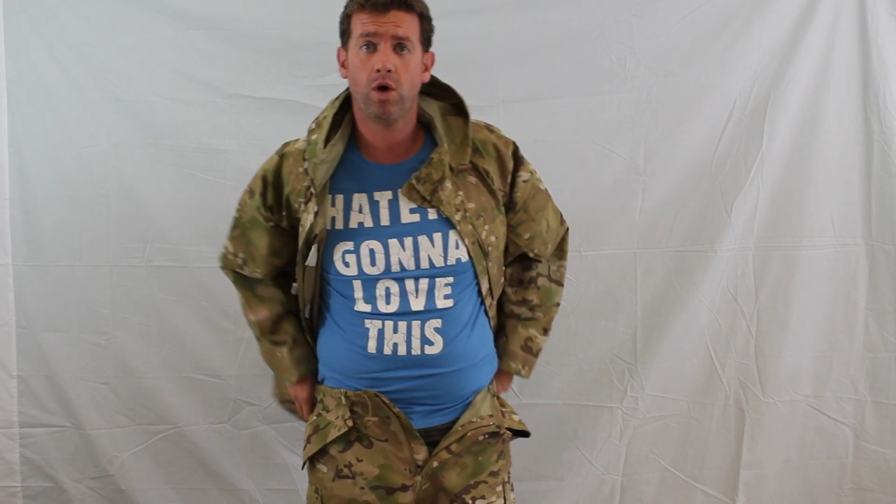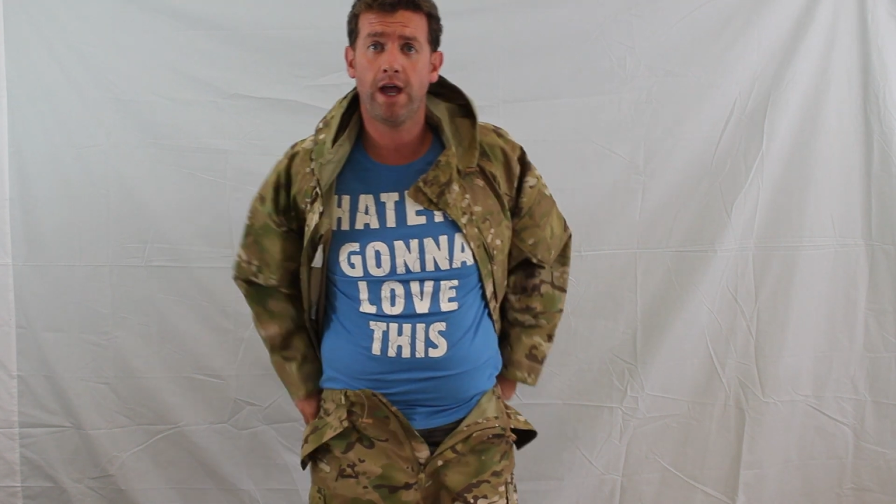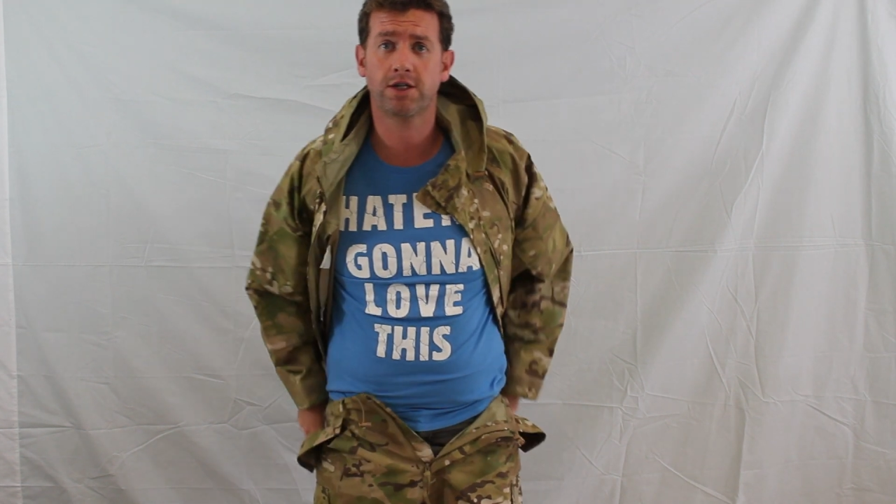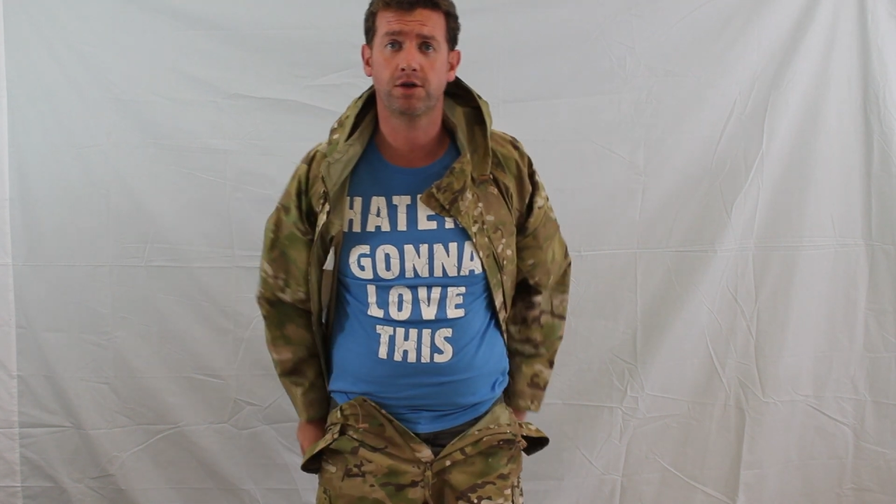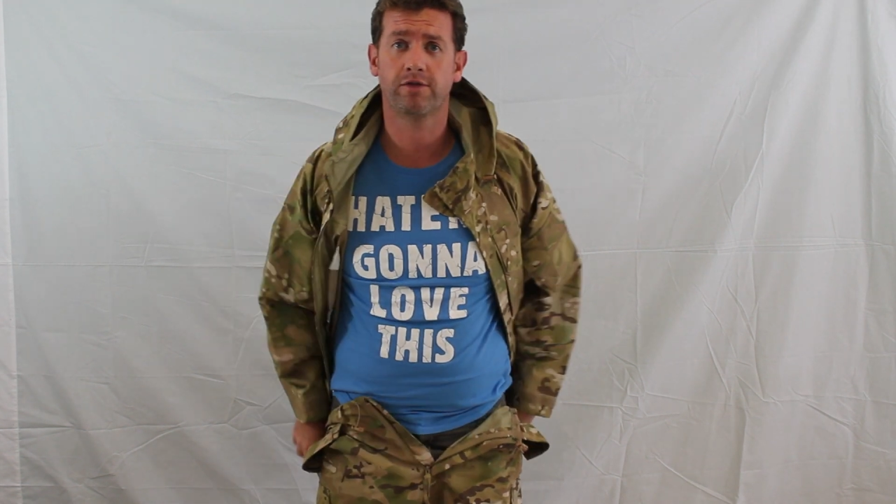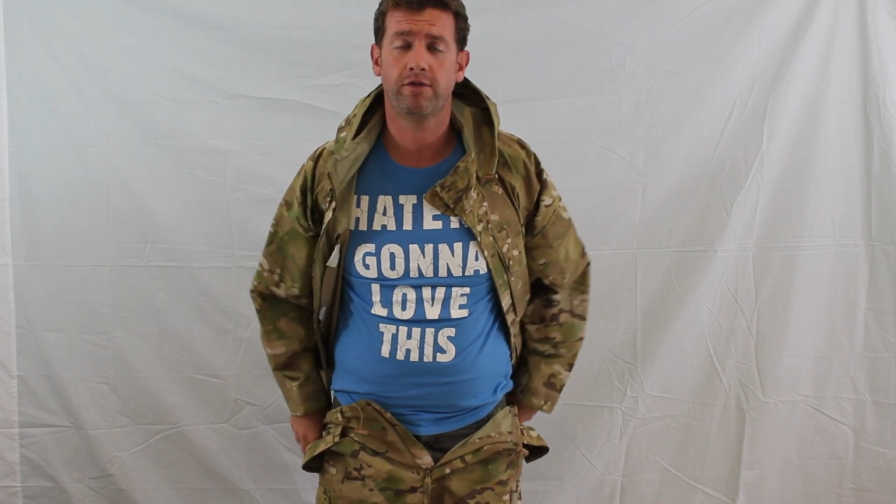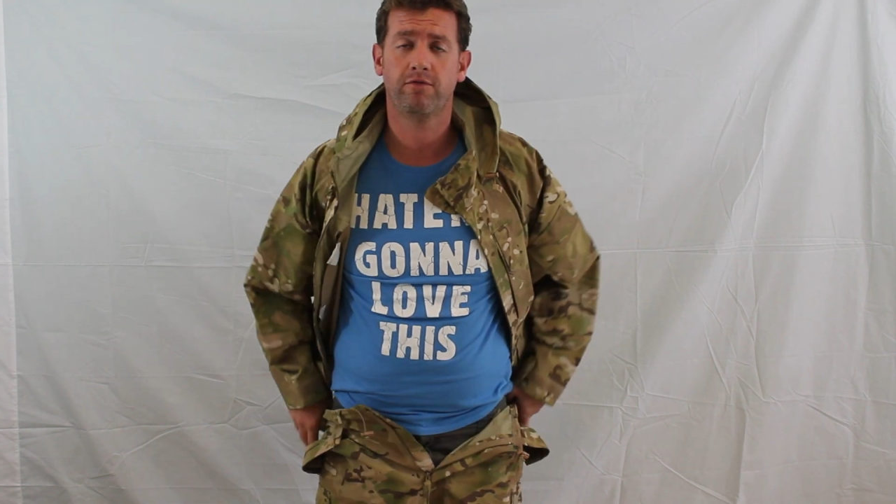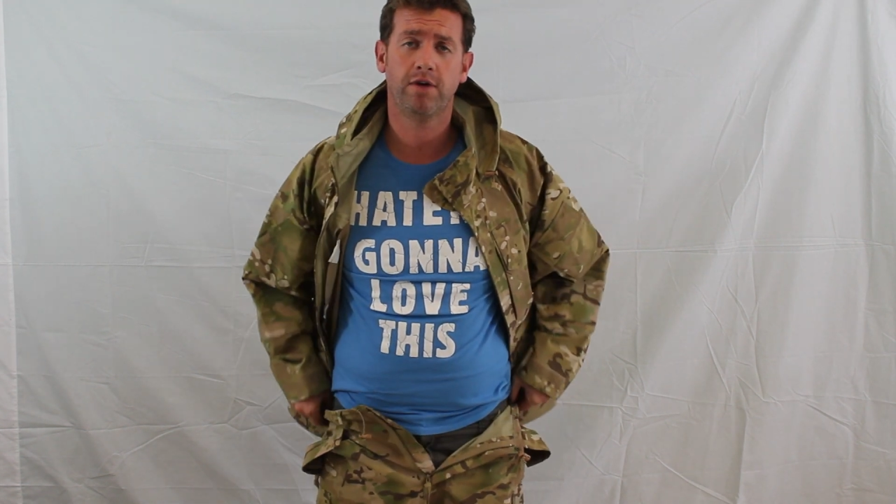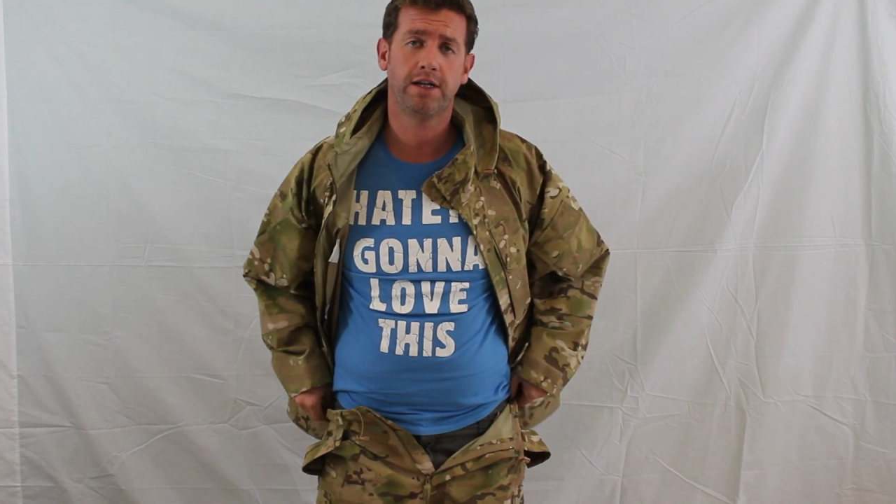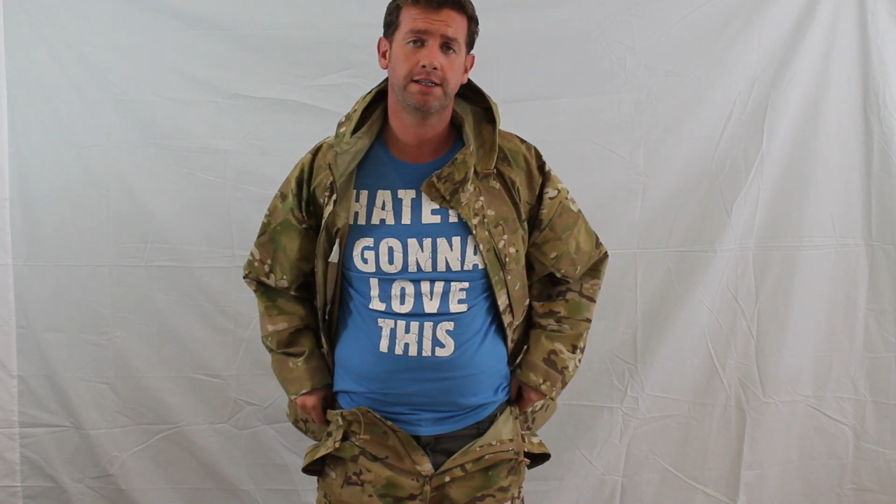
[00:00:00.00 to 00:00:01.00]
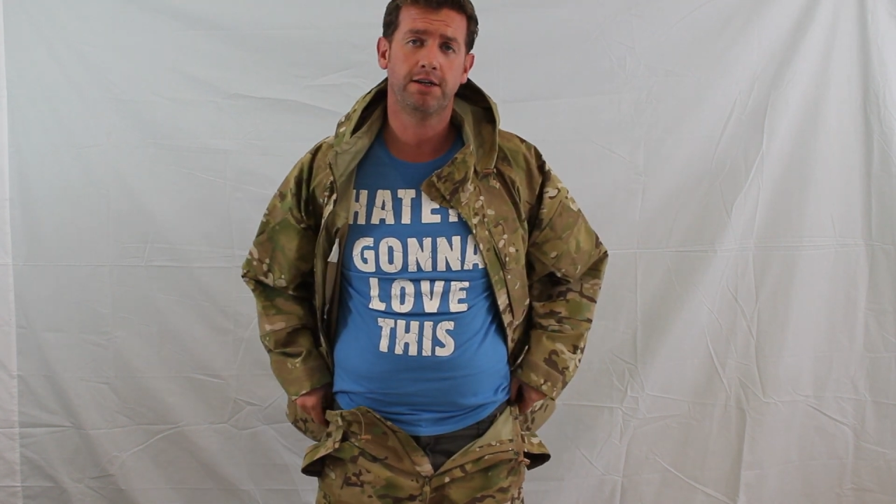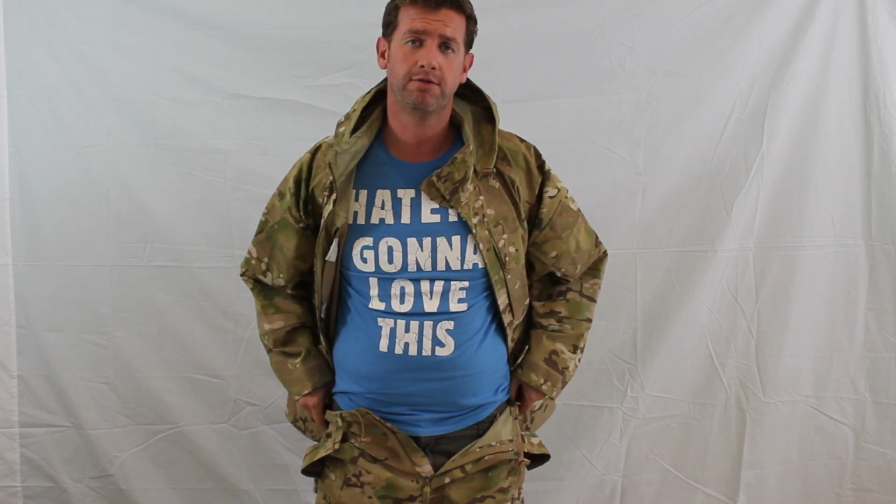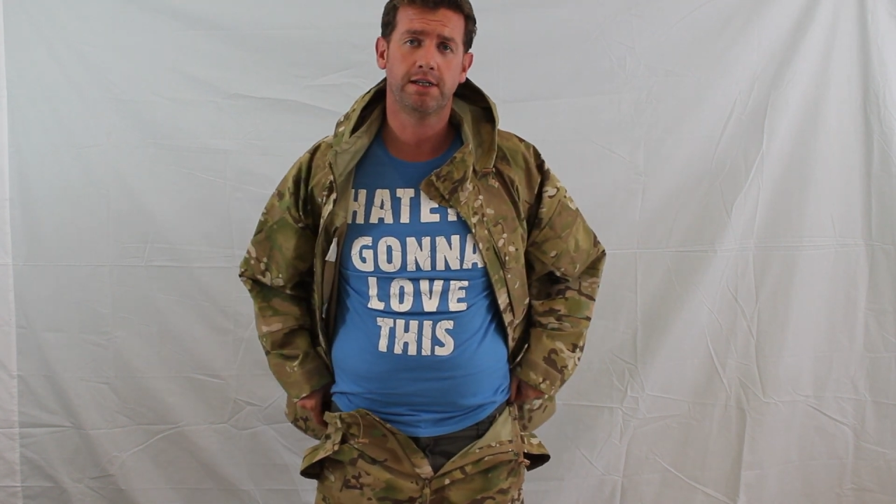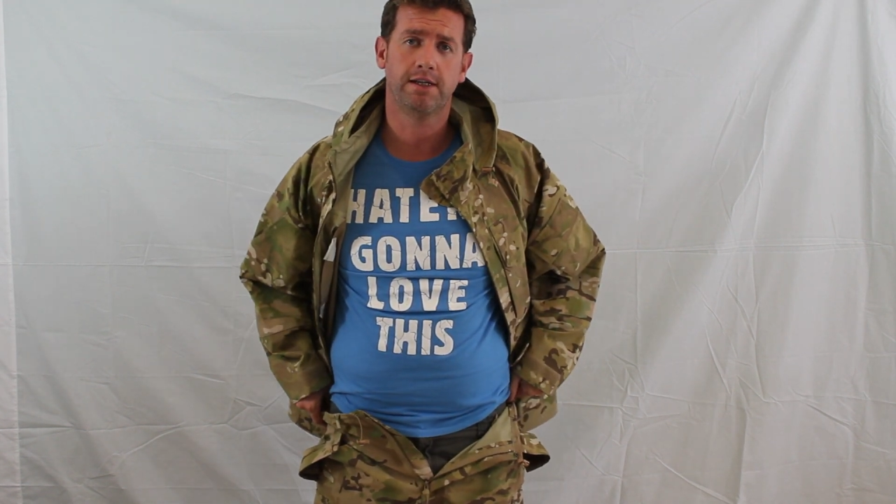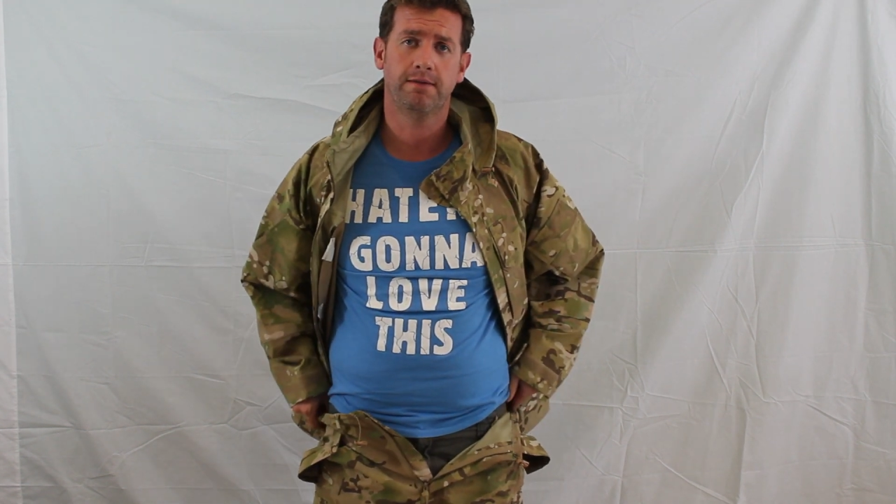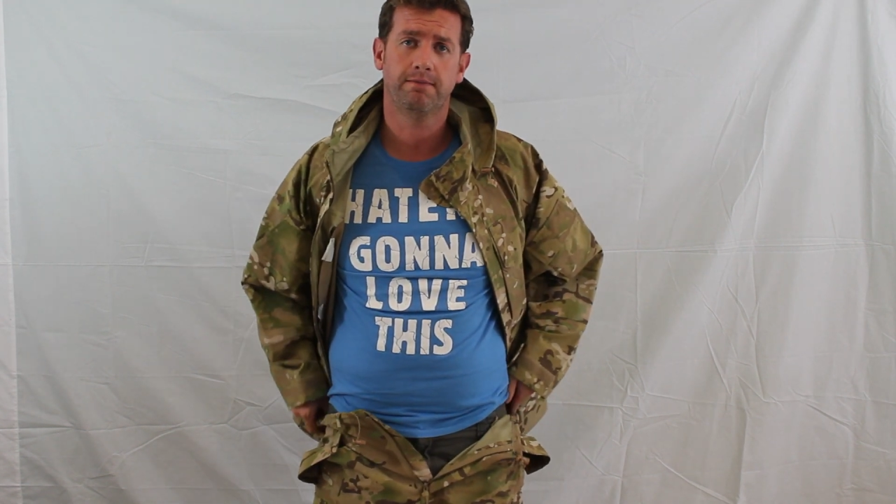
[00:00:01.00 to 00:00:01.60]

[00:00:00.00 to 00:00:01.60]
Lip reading: airsoft really seriously.